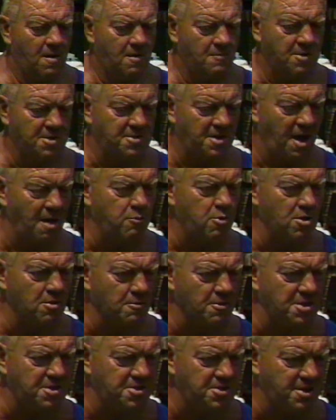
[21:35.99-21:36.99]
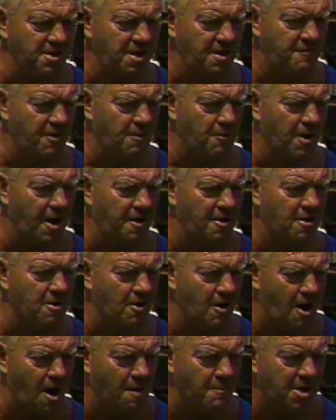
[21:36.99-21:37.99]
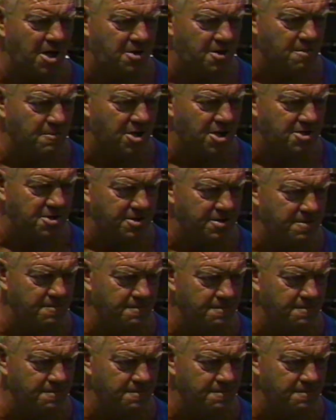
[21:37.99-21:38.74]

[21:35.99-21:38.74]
was able to receive a regular Army commission.